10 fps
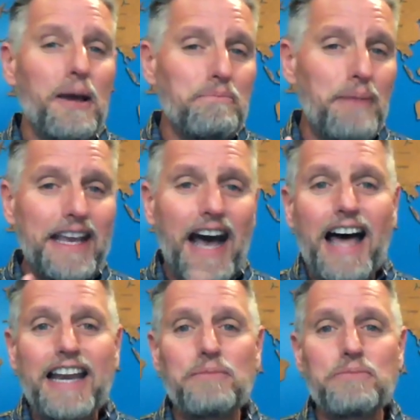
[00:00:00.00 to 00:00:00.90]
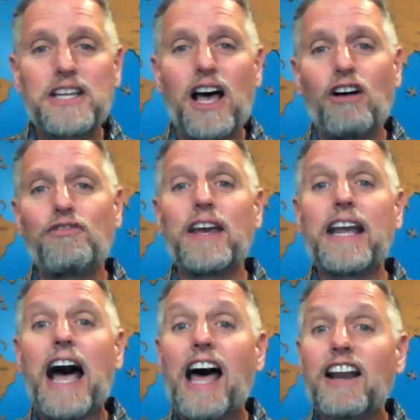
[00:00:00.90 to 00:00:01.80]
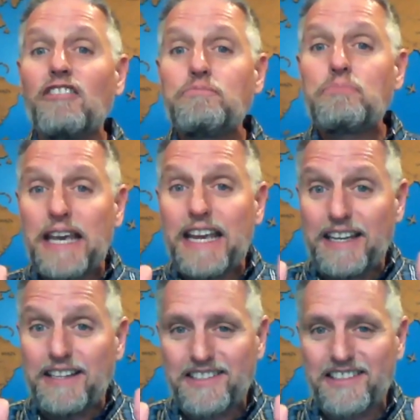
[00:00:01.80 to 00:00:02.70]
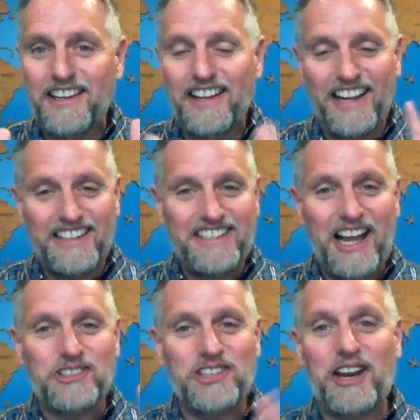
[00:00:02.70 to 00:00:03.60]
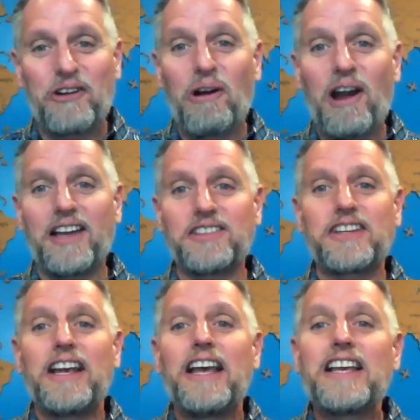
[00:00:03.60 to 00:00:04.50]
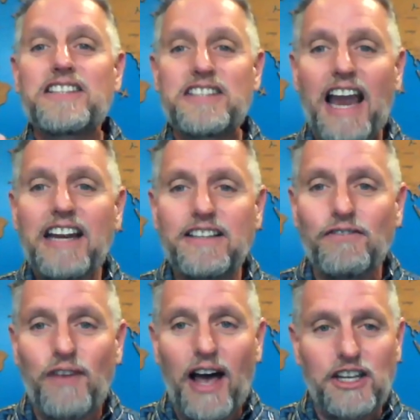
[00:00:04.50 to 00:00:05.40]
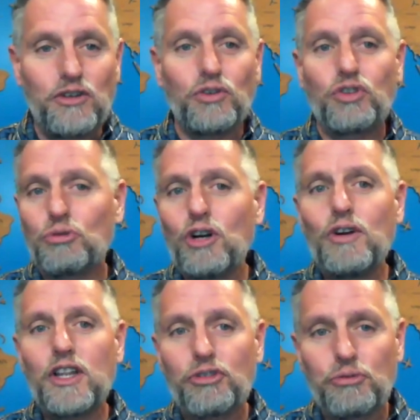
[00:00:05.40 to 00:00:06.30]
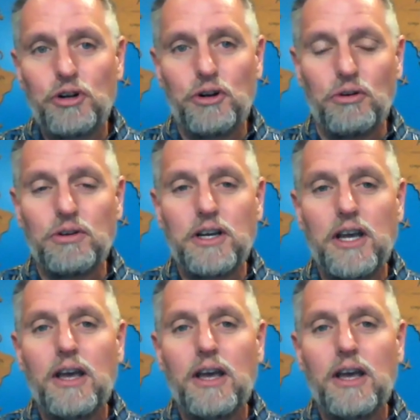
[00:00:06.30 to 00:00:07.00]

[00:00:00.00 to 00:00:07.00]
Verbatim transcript: "May God himself, the God of peace, that sounds like rest, sanctify you through and through.